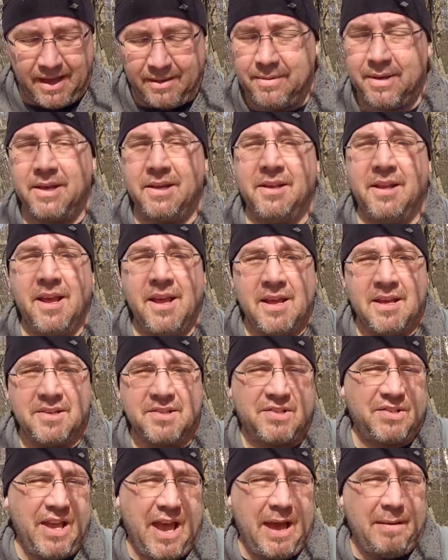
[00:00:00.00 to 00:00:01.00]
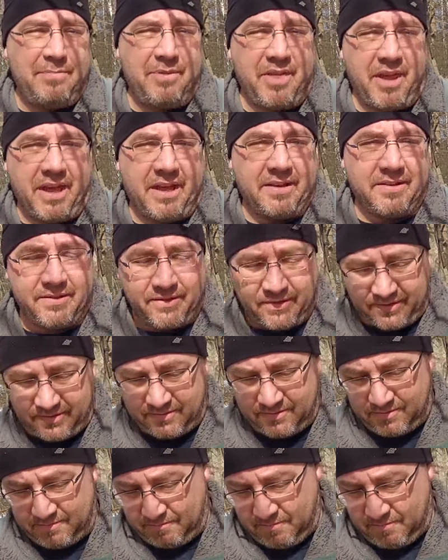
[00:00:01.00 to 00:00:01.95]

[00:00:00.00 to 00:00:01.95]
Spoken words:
I mean, stab things.